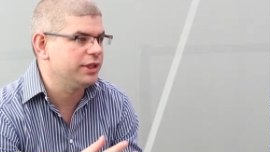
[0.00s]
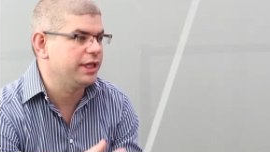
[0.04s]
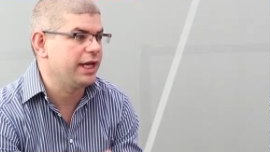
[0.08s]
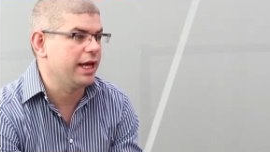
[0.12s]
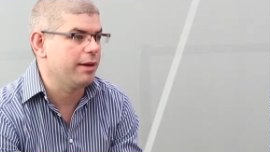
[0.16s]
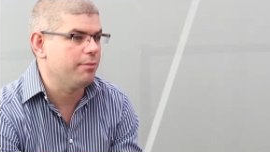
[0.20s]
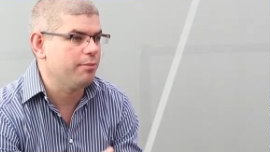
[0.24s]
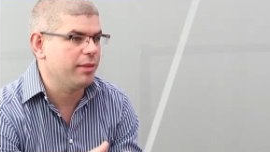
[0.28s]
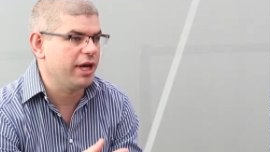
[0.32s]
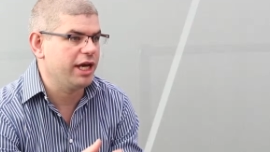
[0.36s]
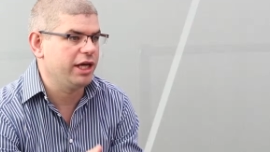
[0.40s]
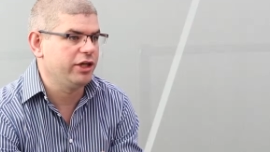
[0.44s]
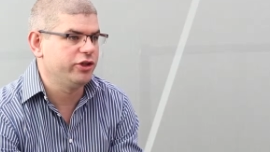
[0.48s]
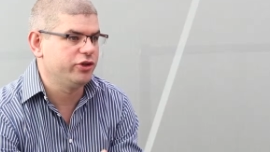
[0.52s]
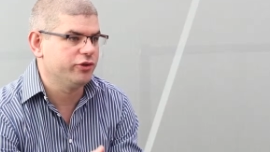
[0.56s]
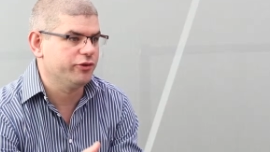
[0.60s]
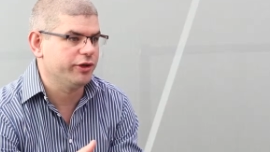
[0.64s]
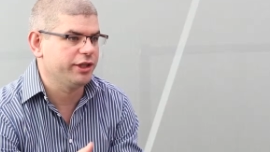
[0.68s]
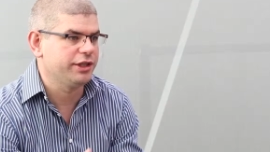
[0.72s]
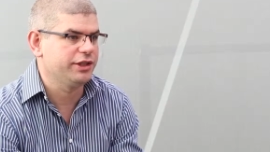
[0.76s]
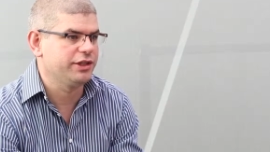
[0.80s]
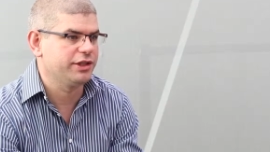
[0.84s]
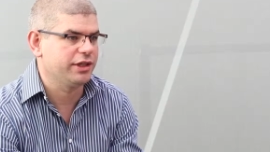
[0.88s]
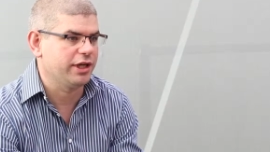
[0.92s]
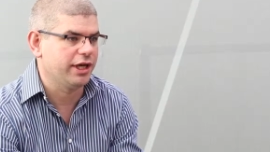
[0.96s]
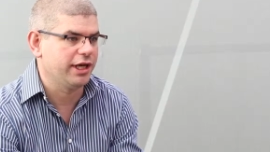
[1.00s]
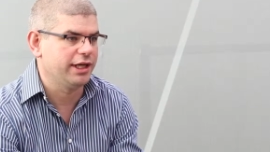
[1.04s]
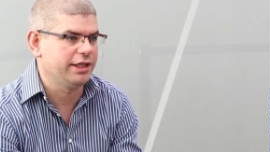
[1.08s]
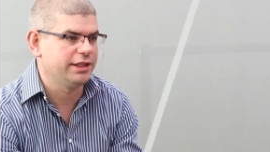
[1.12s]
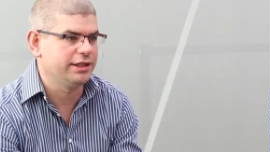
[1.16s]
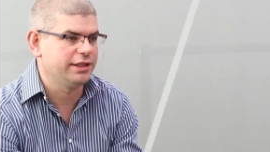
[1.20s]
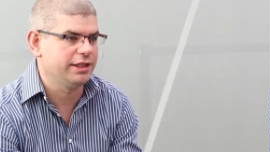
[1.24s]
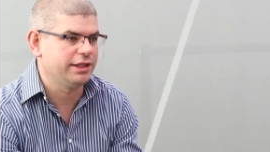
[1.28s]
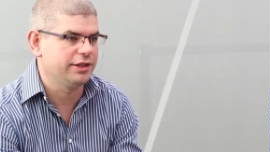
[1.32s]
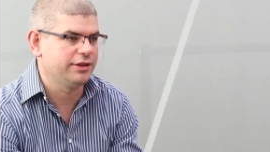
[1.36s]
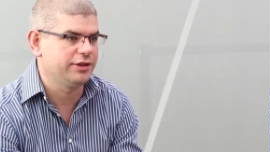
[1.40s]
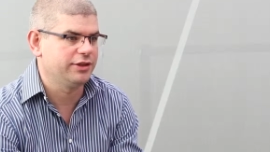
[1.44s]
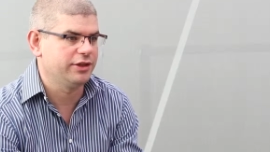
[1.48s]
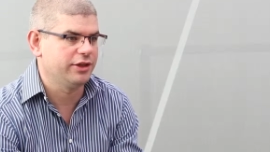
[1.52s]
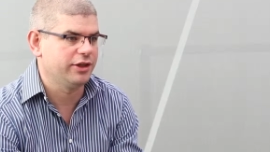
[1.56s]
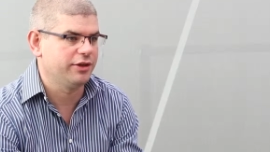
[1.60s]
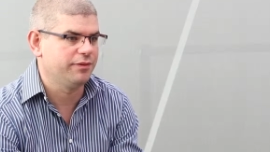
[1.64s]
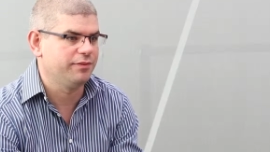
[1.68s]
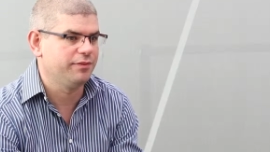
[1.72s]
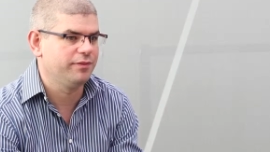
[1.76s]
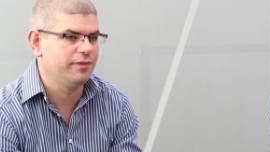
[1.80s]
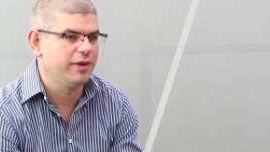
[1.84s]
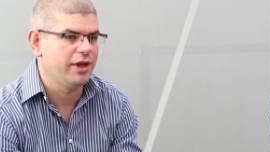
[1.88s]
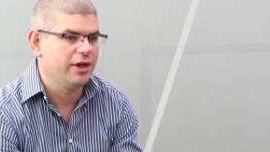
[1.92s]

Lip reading: get major insights into